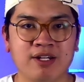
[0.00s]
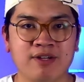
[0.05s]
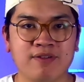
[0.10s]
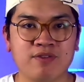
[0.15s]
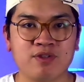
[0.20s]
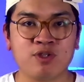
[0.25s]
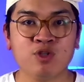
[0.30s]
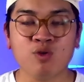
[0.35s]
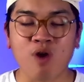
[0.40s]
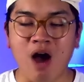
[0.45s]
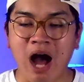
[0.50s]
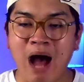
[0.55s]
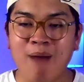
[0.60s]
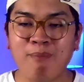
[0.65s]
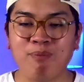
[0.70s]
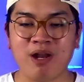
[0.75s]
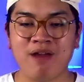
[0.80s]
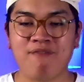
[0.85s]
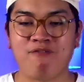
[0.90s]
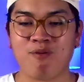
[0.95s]
You
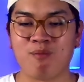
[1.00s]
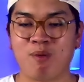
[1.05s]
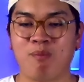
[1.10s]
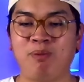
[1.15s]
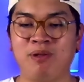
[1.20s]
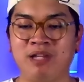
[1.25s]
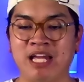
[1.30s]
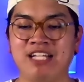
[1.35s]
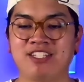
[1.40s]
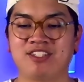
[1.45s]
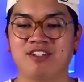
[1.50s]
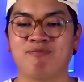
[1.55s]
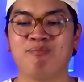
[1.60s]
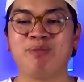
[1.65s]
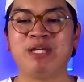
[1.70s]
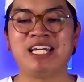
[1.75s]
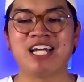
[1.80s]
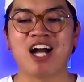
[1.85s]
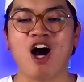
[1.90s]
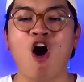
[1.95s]
operate from a place of
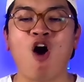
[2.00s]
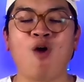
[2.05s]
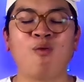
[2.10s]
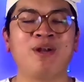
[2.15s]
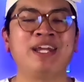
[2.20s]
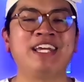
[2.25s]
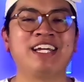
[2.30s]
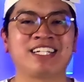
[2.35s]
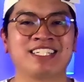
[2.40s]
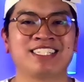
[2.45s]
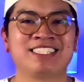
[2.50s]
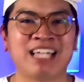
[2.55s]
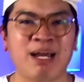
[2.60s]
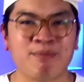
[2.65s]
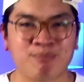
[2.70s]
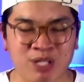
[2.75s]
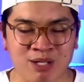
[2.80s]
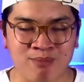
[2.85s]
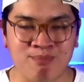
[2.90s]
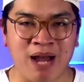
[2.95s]
being already
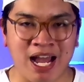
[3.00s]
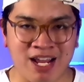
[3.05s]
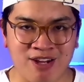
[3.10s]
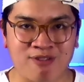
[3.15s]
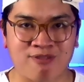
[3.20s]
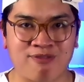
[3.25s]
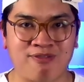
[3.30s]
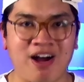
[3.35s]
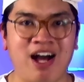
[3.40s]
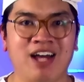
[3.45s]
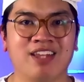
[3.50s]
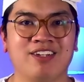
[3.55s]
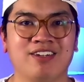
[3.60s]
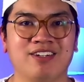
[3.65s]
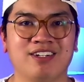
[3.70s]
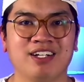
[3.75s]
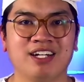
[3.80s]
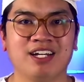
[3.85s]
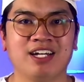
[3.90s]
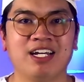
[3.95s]
accepted by your Father,
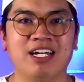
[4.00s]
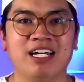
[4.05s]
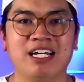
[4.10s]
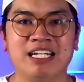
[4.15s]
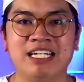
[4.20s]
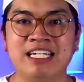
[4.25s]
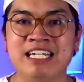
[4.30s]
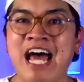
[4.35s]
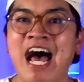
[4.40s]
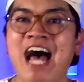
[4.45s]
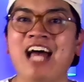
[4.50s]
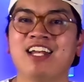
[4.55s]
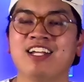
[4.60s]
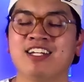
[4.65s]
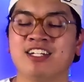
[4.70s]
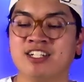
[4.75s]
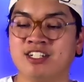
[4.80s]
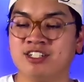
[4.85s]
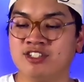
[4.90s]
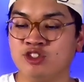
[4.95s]
not
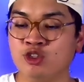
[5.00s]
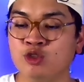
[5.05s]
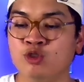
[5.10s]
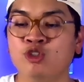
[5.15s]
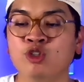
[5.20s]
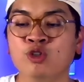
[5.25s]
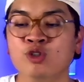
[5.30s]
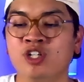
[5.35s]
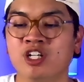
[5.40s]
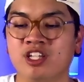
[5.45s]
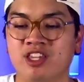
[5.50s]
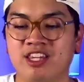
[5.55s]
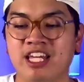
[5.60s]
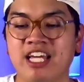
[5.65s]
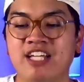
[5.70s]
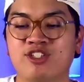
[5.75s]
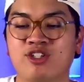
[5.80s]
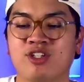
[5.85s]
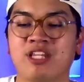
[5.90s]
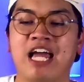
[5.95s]
you do good
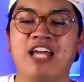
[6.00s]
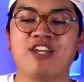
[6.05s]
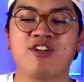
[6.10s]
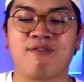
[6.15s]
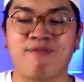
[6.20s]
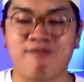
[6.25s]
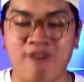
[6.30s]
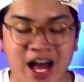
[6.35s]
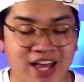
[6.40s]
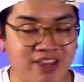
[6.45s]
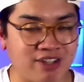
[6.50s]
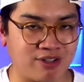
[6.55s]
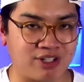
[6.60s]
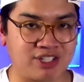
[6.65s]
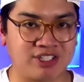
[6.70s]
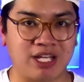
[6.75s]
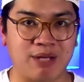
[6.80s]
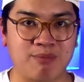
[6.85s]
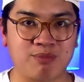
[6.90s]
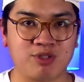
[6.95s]
things so that your Father
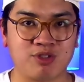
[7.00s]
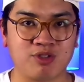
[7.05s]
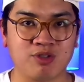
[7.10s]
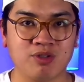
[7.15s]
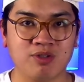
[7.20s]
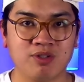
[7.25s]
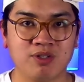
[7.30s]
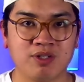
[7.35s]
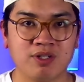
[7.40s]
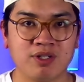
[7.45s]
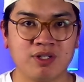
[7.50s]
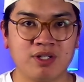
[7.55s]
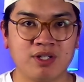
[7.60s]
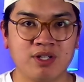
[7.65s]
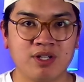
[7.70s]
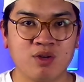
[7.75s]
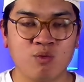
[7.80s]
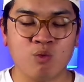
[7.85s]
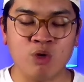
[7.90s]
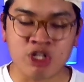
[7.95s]
accepts you.
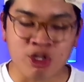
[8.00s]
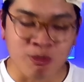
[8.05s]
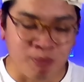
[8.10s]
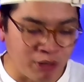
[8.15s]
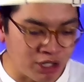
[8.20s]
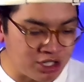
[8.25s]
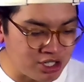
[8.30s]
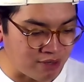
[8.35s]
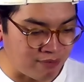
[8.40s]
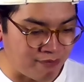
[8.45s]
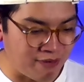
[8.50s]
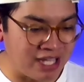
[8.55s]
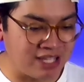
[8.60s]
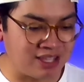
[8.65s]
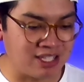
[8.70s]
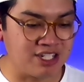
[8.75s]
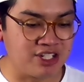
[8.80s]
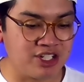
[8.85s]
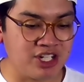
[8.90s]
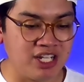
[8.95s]
When you put your faith
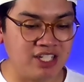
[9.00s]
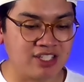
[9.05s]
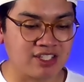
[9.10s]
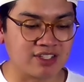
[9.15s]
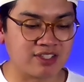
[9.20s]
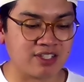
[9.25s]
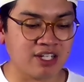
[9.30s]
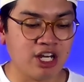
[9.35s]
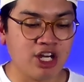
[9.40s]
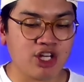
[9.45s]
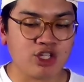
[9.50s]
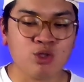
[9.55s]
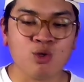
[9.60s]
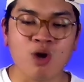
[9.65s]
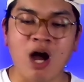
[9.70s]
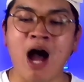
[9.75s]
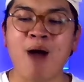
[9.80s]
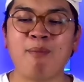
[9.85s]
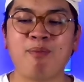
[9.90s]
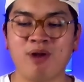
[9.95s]
in Jesus, you
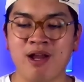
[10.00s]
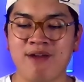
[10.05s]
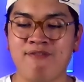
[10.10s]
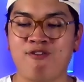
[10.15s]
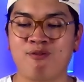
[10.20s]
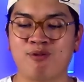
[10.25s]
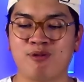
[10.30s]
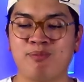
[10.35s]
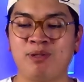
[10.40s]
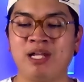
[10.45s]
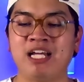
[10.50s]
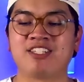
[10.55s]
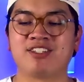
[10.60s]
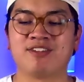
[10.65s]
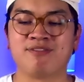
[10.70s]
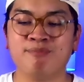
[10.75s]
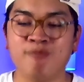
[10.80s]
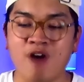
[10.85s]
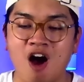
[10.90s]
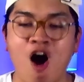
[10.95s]
operate from a place
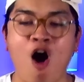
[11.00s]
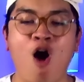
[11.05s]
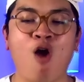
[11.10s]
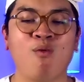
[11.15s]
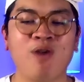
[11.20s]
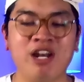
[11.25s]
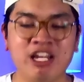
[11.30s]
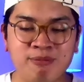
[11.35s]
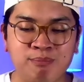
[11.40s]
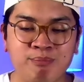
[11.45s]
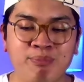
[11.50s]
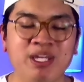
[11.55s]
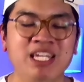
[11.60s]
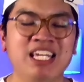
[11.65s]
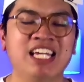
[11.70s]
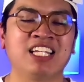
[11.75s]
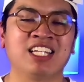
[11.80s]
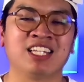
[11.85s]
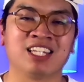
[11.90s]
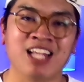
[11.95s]
of already
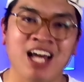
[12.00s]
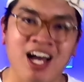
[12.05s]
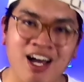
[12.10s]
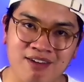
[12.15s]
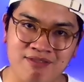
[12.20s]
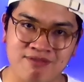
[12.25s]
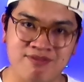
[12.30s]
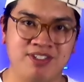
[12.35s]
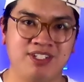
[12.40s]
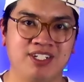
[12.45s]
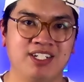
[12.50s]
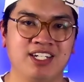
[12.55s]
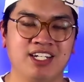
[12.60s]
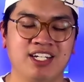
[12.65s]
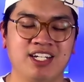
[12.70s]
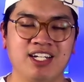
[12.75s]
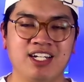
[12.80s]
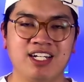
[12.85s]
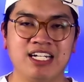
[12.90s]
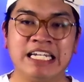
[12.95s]
being loved,
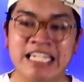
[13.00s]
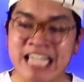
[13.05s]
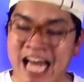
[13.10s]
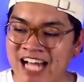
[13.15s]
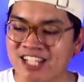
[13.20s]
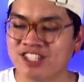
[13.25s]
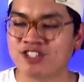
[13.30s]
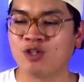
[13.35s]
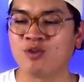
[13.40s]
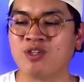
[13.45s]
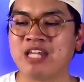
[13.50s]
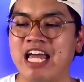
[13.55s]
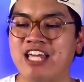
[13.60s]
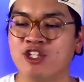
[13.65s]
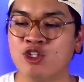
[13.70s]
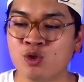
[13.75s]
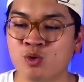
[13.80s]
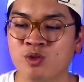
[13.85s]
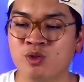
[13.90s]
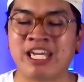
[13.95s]
not so that
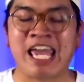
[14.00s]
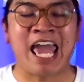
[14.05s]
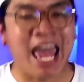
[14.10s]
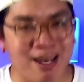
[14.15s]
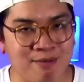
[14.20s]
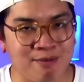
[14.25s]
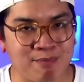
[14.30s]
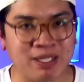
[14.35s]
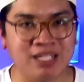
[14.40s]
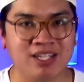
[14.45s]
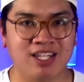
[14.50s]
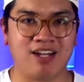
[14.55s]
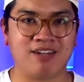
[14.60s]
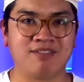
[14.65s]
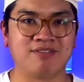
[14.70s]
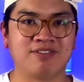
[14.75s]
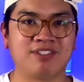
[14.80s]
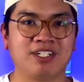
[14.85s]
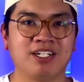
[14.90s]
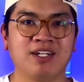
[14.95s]
you can be
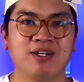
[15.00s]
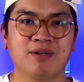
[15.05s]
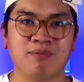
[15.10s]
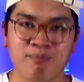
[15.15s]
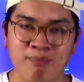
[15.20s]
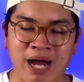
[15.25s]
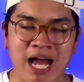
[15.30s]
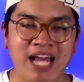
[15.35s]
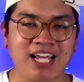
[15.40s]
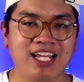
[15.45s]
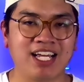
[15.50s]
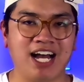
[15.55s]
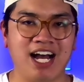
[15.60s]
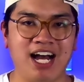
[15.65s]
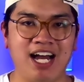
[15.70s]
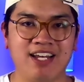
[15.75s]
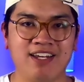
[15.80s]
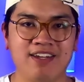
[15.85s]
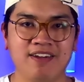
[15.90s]
loved by God.